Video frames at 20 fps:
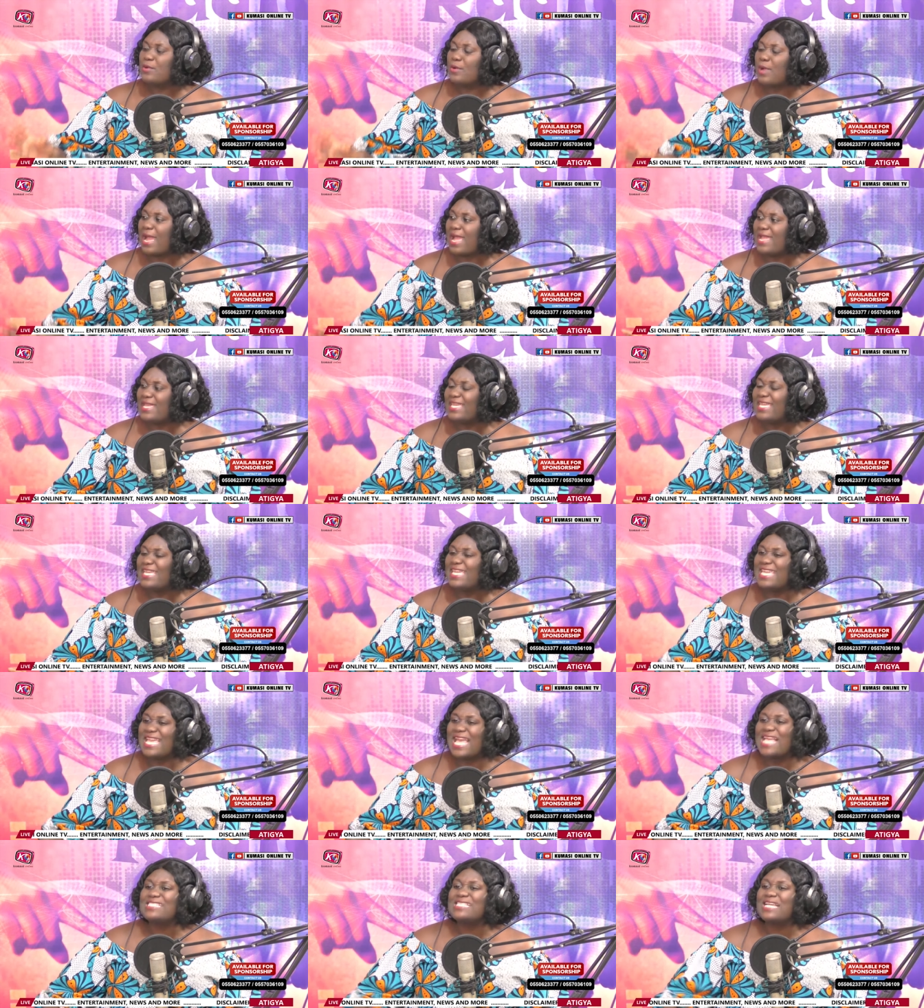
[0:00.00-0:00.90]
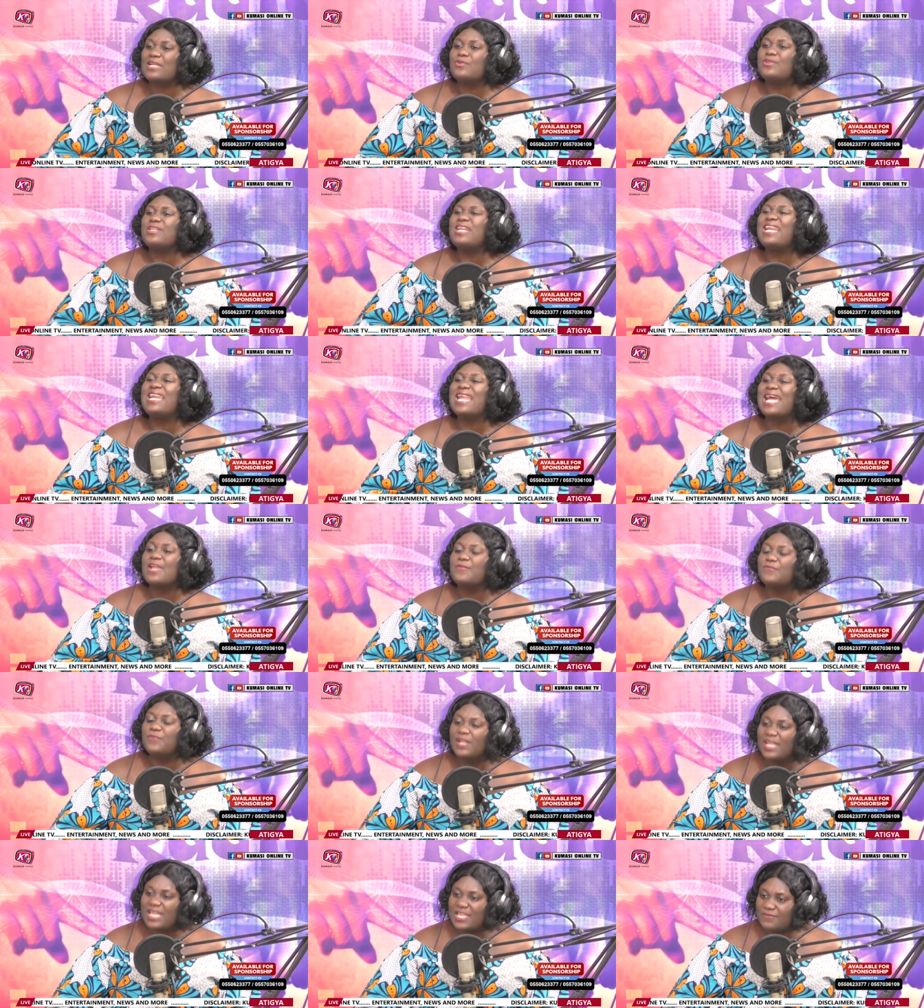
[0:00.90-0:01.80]
he has another life
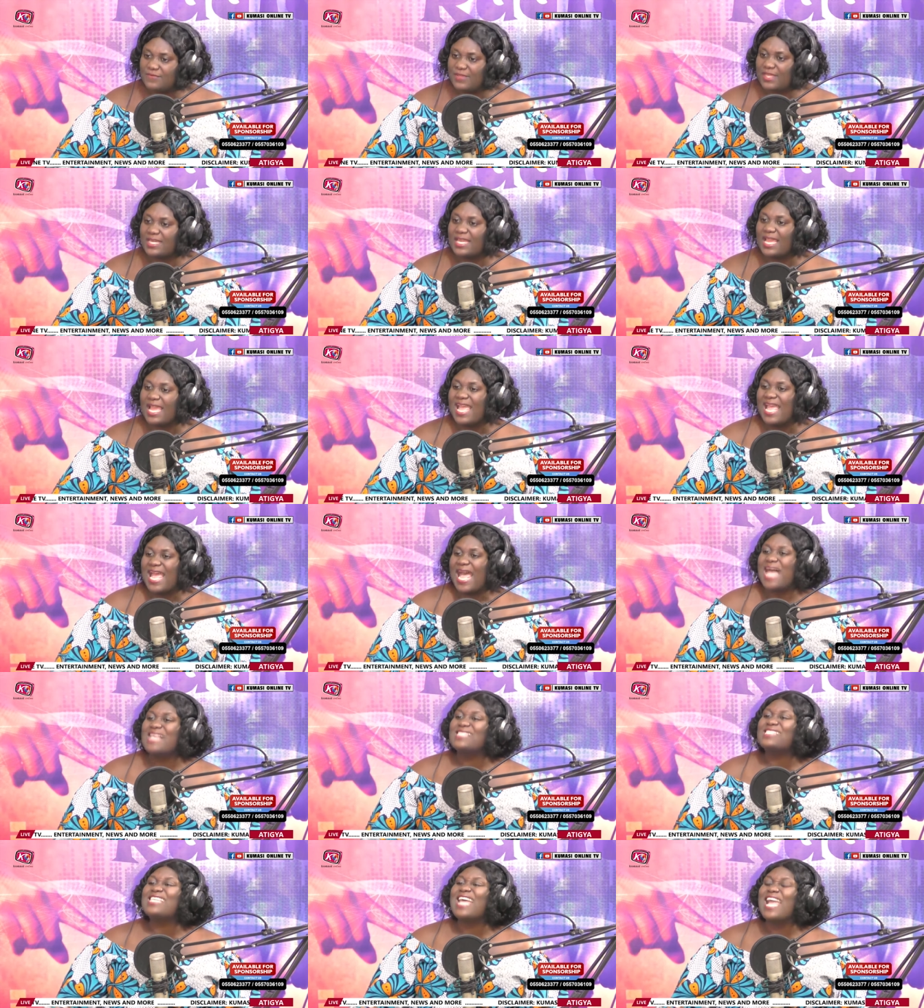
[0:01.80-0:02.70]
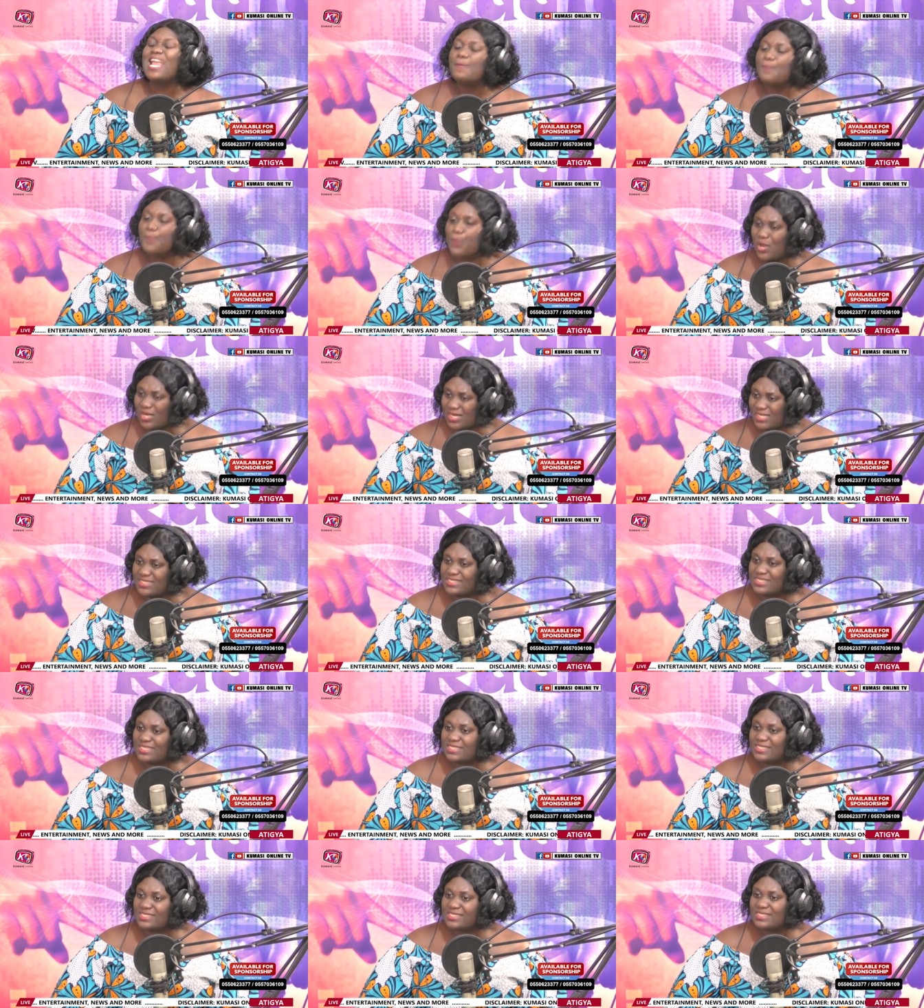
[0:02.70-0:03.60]
living aside
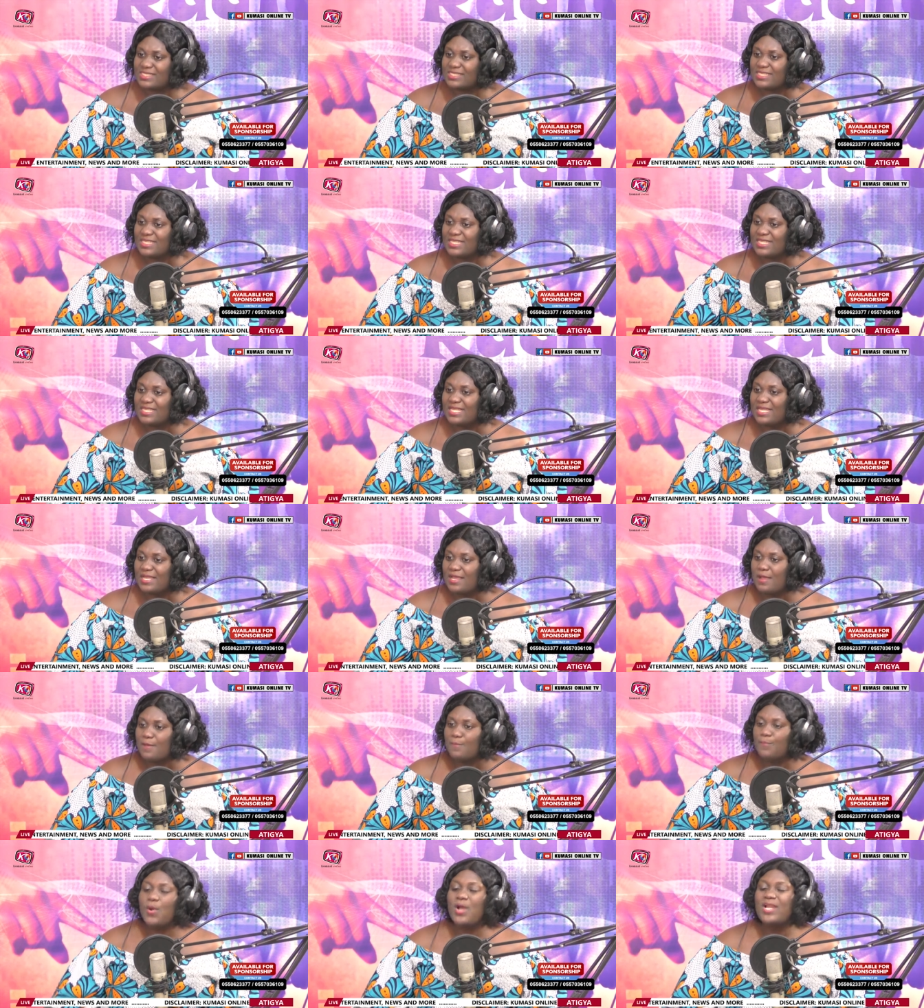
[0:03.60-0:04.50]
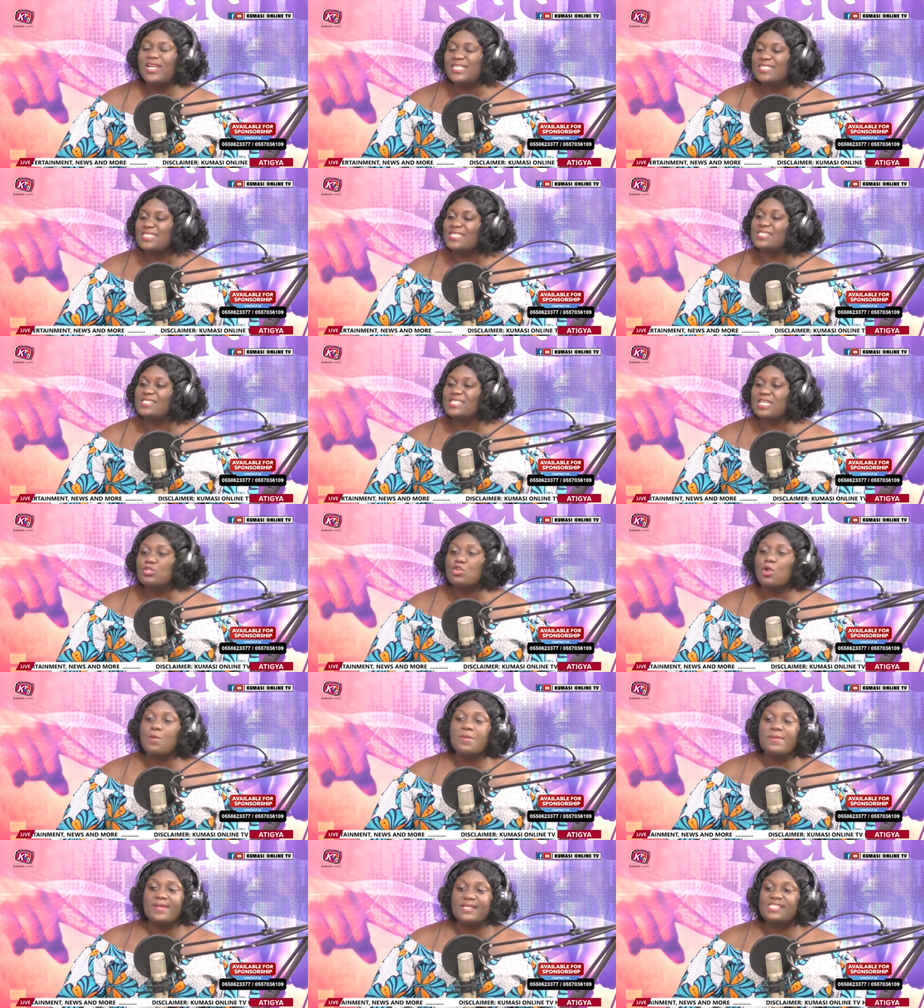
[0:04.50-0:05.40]
politics. Yeah. Politics need your
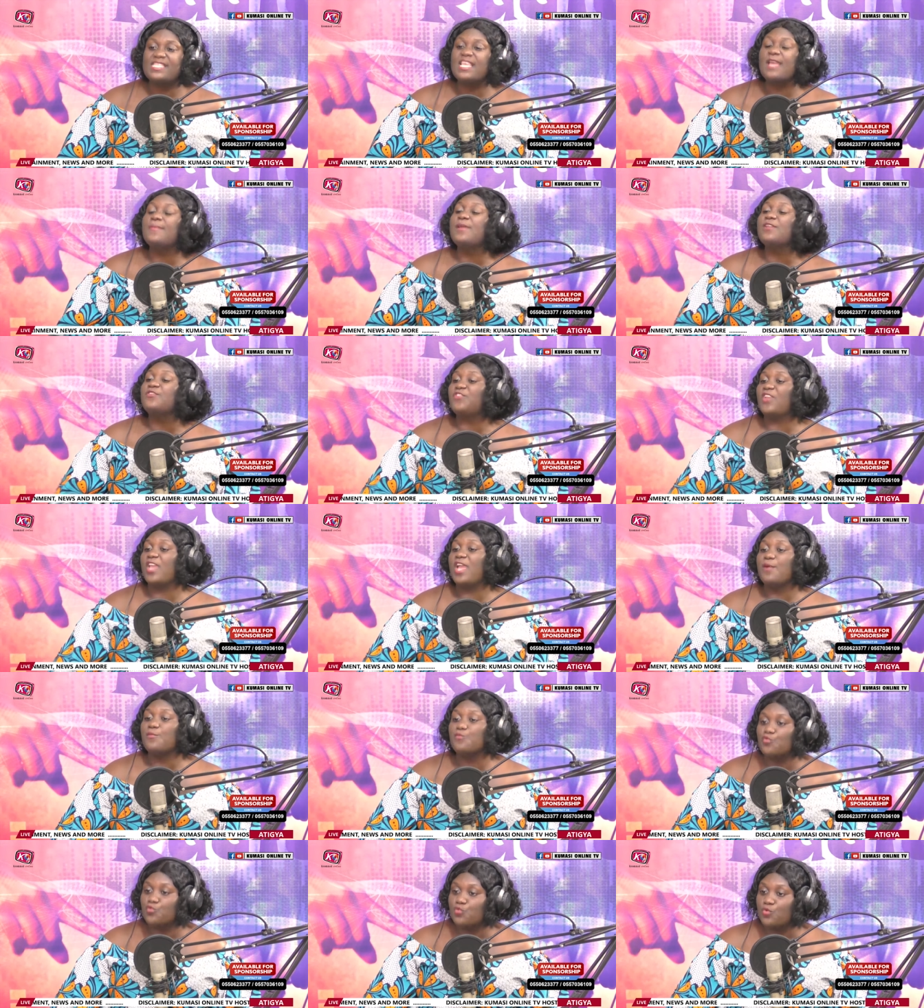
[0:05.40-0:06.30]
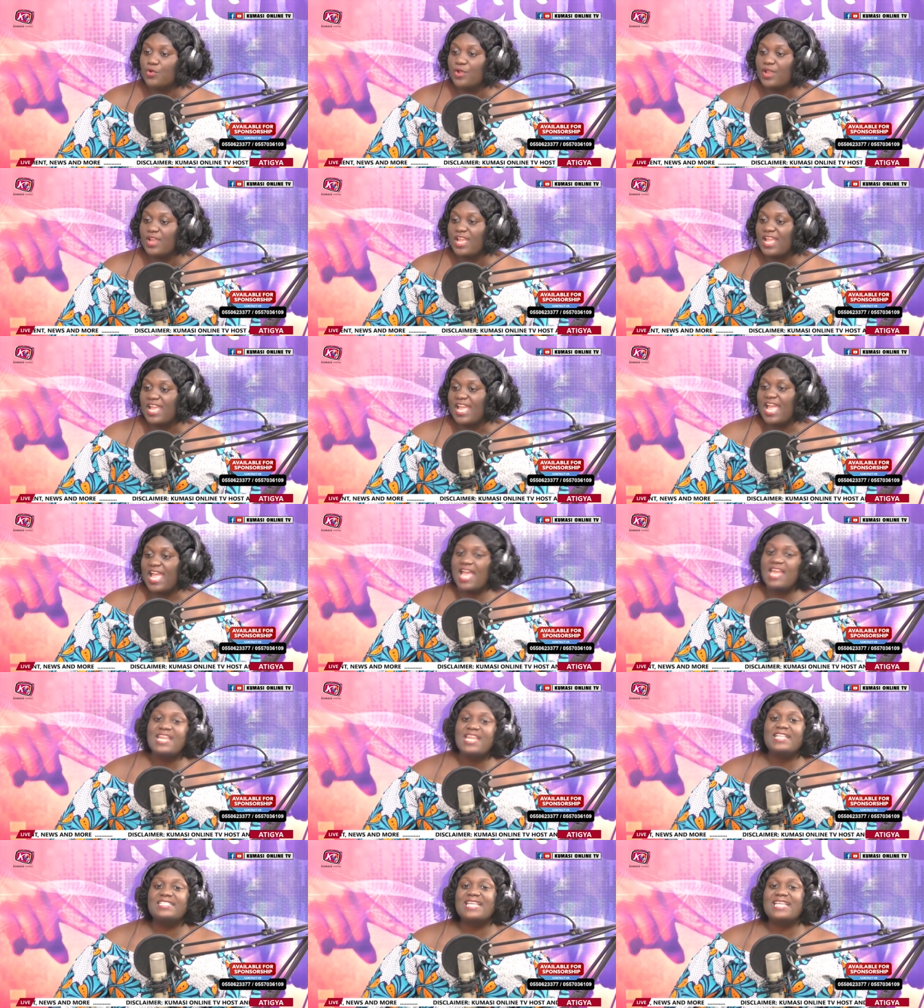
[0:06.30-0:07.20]
BBC a betray mu.
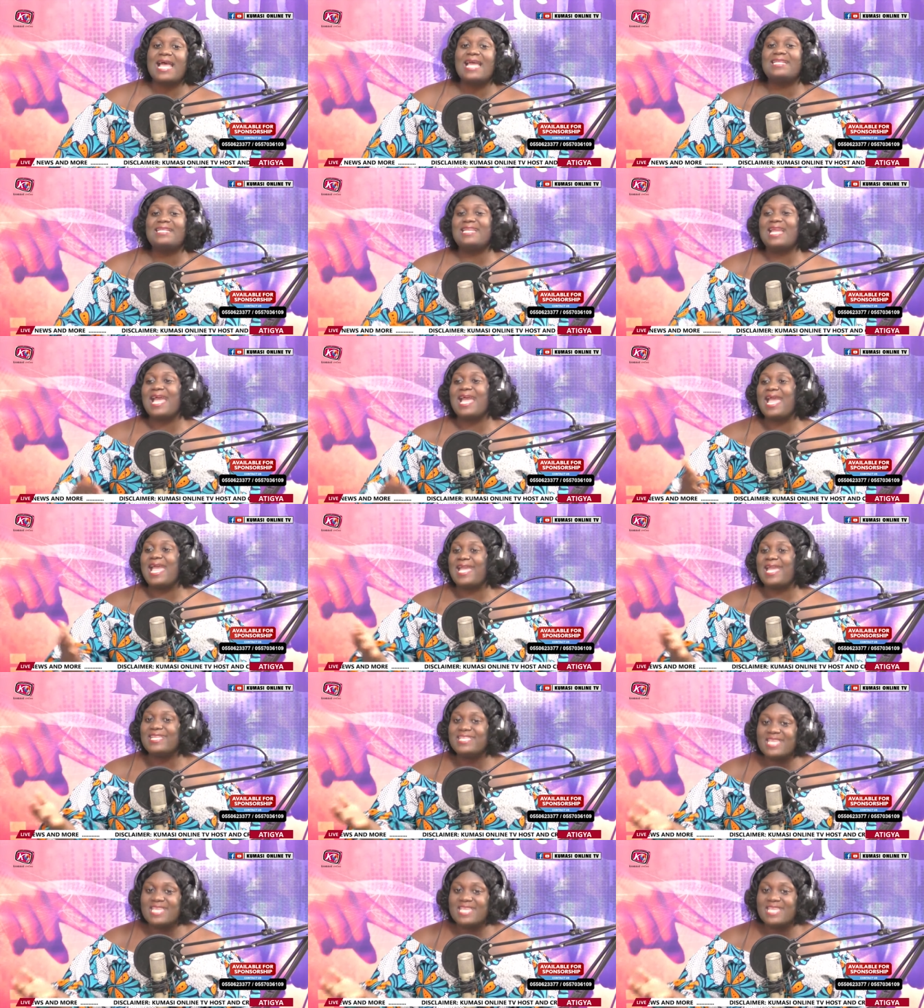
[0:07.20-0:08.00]
And they na enye